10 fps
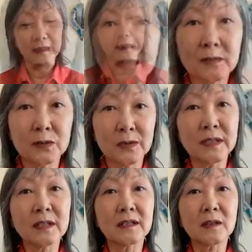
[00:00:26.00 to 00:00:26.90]
Doing
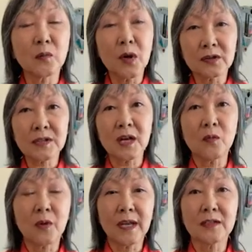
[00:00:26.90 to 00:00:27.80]
it the wok style
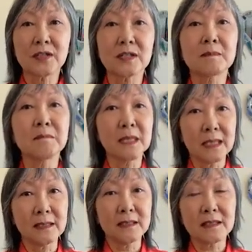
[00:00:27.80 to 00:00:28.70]
way just
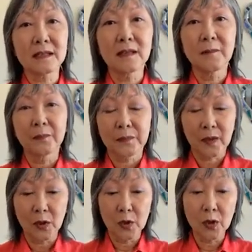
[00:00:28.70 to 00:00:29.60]
means
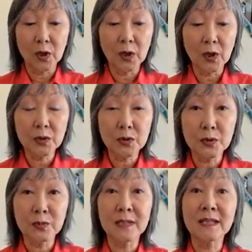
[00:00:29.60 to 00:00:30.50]

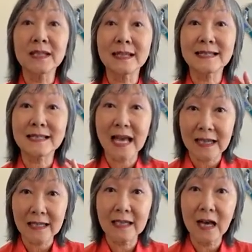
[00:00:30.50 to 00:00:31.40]
doing it
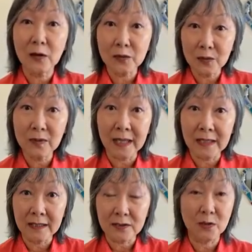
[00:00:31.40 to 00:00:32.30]
exactly how you like
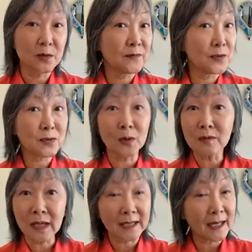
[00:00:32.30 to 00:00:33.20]
it. So if you don't
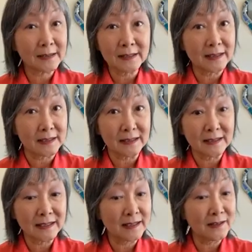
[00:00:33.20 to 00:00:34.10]
like onion
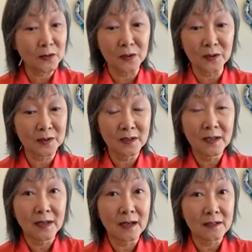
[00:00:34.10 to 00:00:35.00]
in your
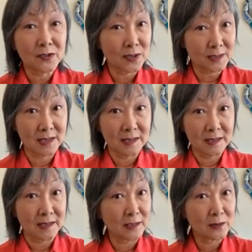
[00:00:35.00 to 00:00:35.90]
jerk
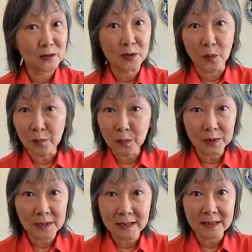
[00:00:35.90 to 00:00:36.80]
seasoning, don't put
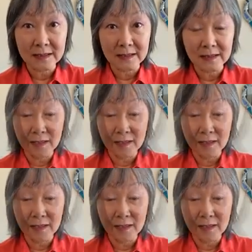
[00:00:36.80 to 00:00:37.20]
it in.